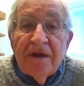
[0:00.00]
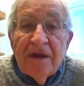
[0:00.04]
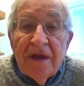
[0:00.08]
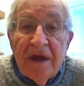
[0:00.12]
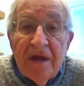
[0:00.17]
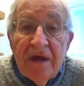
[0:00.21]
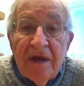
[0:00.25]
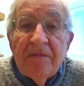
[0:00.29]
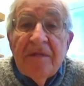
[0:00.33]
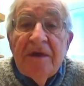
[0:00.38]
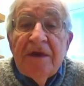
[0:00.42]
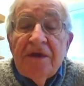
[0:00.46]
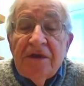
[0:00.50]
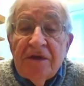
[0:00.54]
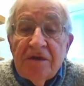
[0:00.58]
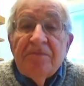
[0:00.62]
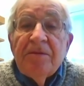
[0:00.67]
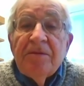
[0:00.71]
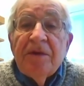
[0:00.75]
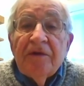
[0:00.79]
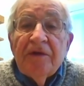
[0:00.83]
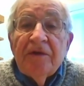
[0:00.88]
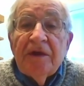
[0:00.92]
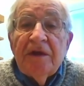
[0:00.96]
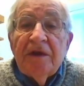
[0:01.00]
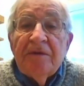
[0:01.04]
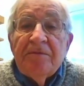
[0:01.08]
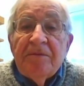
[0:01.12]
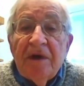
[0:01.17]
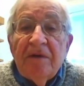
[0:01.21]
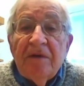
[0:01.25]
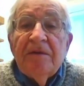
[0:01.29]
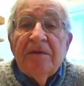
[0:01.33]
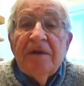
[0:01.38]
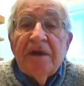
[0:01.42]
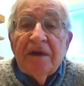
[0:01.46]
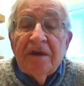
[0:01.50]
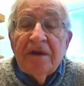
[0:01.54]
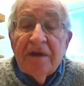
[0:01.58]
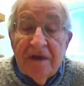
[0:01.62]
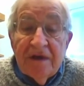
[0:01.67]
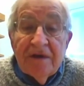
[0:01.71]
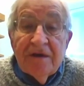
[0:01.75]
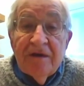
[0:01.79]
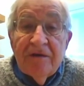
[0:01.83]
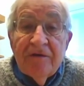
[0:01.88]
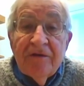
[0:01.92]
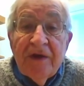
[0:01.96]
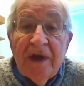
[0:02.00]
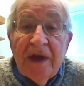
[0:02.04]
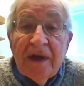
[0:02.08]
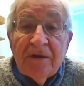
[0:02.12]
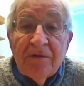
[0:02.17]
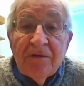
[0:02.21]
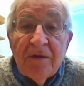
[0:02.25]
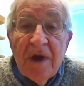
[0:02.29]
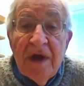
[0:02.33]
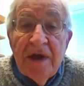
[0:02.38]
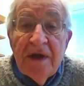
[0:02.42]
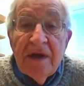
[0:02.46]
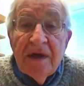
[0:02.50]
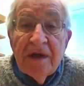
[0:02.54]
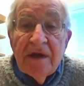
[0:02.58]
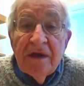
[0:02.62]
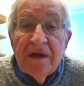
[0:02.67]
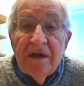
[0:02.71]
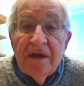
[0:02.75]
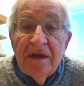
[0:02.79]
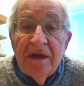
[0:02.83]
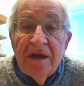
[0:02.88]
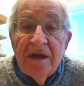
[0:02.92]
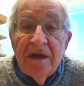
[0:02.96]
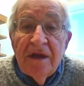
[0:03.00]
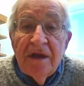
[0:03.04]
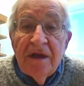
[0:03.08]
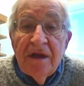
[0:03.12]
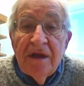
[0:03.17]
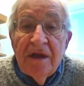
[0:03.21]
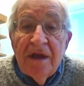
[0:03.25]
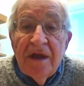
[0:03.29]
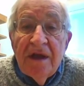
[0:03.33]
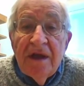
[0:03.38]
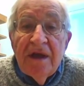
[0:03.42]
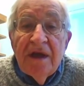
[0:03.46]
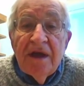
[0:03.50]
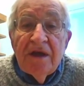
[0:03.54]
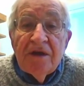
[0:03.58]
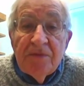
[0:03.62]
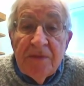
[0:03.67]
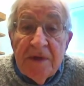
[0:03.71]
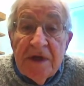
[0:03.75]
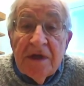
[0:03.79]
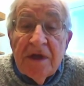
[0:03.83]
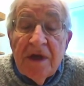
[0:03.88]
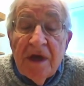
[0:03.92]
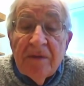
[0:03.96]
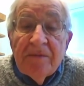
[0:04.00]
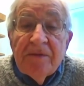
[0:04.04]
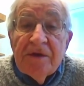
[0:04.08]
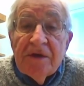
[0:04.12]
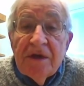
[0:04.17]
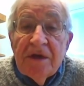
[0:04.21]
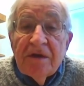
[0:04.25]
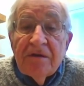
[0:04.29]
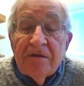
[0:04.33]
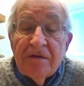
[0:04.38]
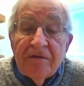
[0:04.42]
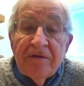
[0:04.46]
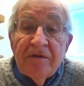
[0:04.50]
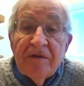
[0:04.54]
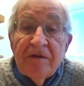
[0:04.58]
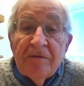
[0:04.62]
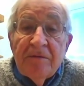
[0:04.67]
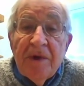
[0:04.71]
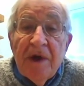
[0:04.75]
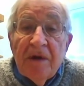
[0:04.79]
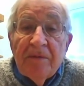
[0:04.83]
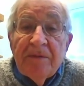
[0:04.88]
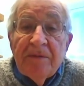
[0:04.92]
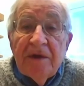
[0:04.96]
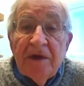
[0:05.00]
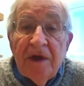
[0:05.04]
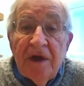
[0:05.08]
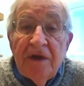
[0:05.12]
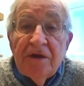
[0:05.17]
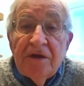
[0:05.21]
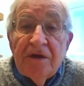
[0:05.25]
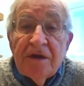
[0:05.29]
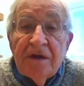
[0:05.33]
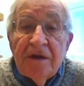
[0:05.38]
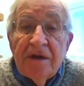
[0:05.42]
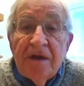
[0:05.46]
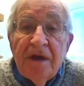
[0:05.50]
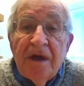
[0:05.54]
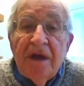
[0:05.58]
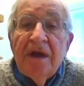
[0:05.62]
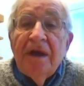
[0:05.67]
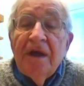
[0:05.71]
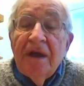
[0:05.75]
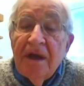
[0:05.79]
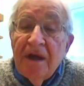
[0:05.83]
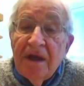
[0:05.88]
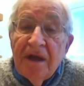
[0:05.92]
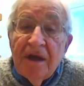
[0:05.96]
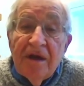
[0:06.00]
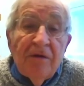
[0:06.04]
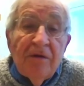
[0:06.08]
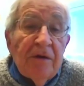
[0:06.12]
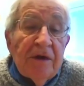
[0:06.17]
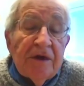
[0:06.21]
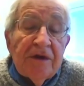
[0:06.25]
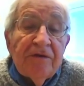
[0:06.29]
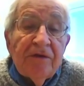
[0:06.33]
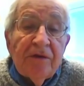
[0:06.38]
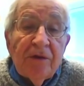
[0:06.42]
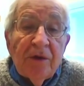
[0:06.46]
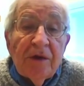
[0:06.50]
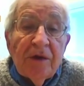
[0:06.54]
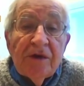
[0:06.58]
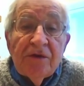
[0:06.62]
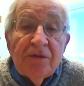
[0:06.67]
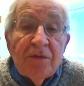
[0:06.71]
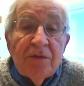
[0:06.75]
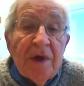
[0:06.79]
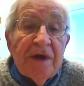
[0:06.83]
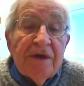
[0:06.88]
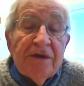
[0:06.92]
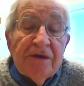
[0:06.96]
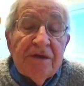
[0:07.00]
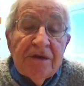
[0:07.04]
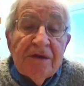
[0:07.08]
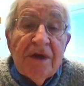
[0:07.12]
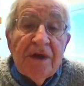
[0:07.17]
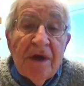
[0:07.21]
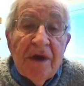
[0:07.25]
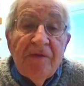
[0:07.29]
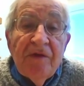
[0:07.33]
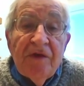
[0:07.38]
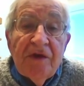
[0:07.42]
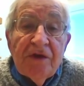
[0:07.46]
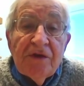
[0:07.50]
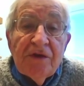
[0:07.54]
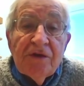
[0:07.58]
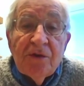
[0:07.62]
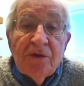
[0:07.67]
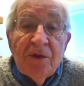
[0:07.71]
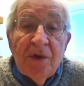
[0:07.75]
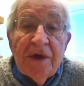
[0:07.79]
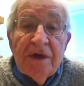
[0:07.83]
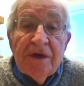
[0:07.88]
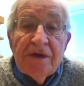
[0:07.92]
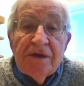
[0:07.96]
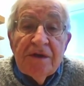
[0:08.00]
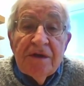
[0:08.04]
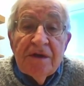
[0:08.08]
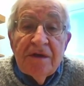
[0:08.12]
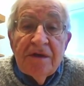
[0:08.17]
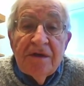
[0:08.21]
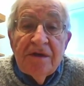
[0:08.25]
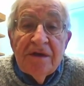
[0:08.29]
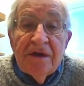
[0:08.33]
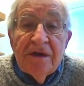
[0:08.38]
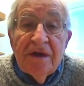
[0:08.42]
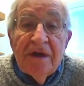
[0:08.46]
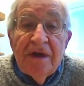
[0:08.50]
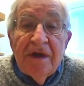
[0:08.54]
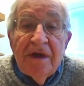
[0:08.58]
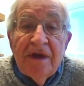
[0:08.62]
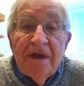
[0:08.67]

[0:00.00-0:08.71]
To them, it's perfectly public. They're, in fact, writing it. It's being kept secret from the population, which, of course, raises obvious questions.